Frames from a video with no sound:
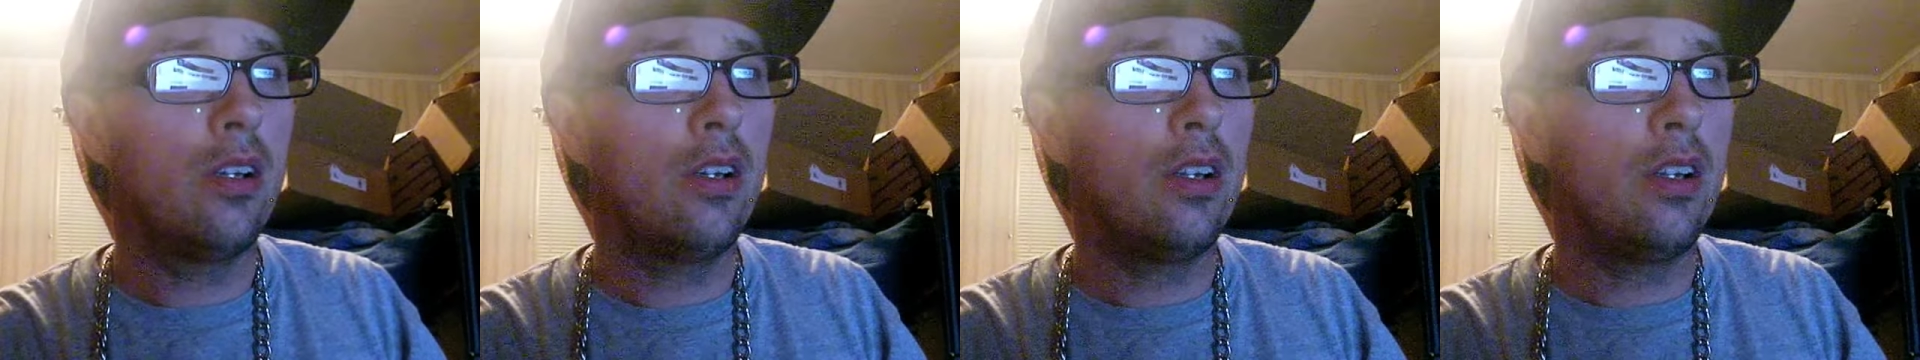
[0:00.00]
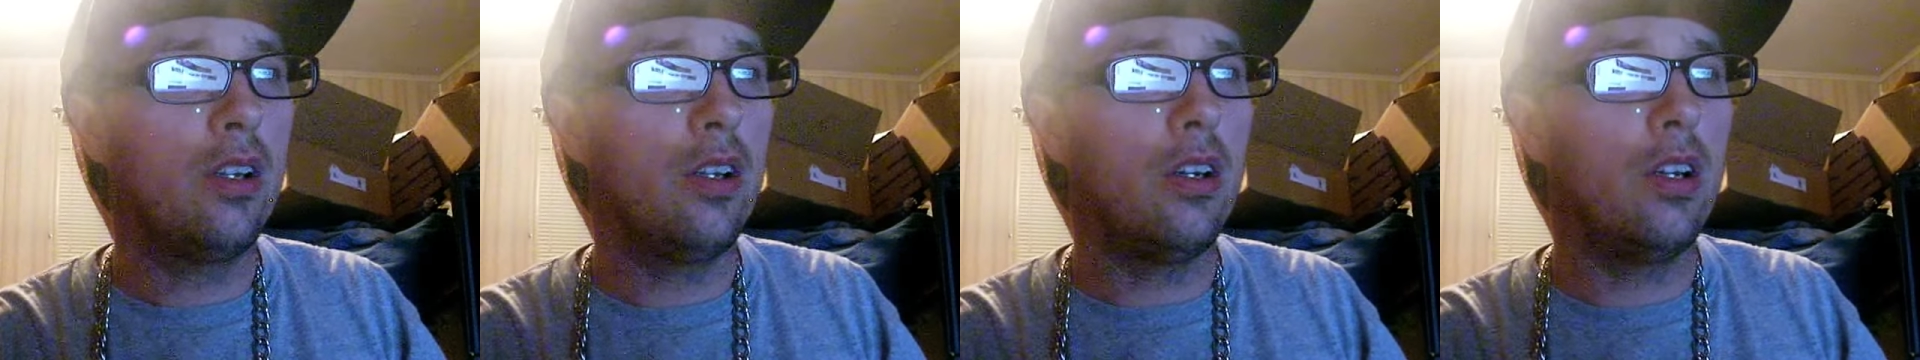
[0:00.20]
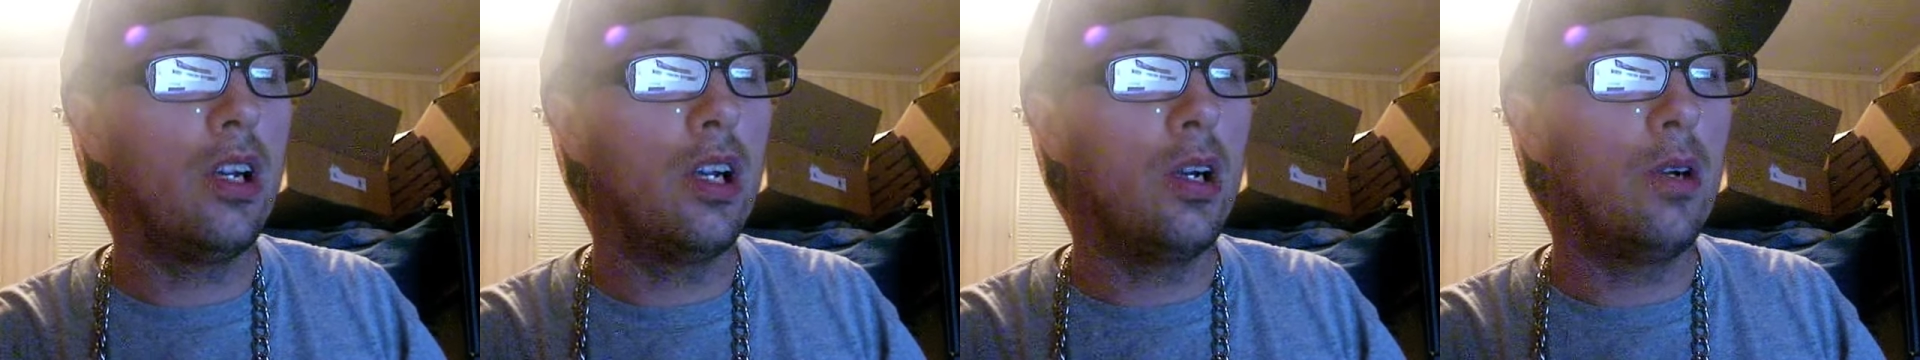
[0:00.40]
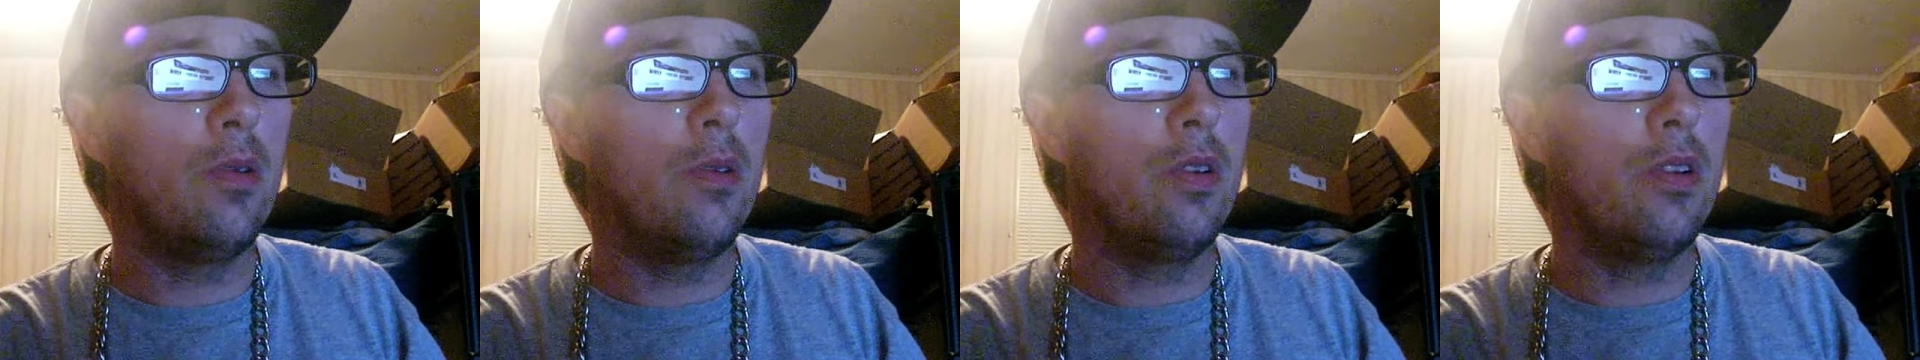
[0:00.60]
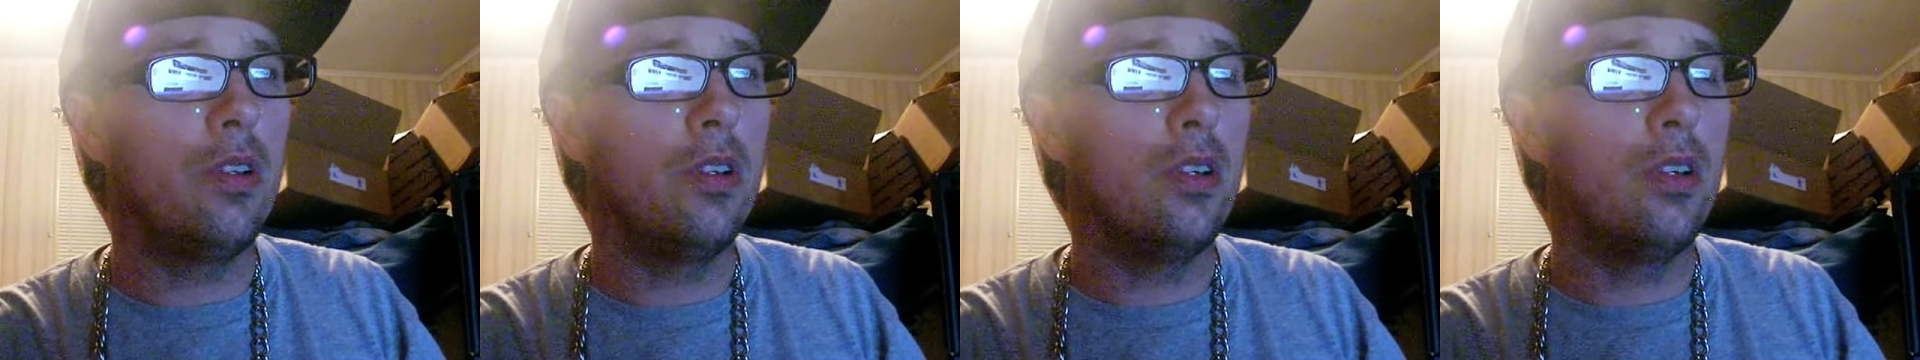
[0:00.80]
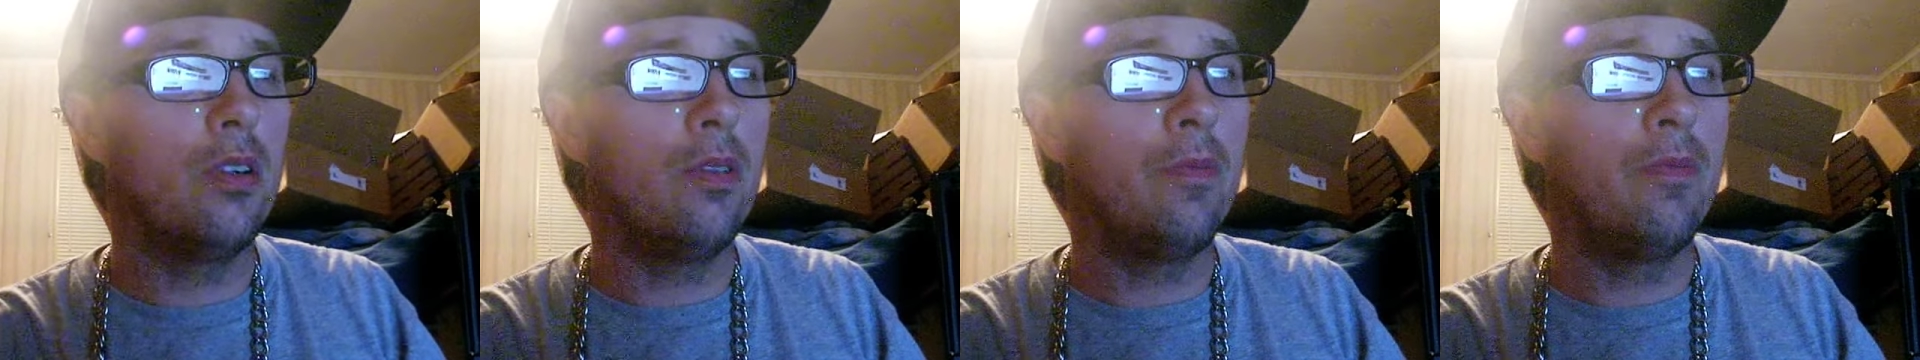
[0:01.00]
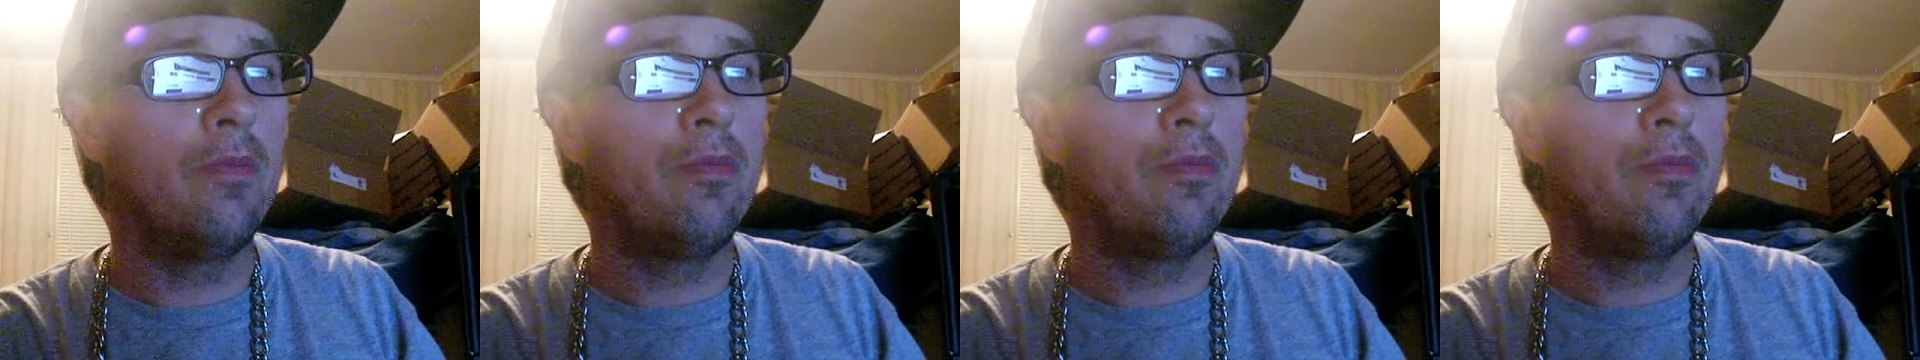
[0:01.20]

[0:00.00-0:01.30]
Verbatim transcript: you know, we do.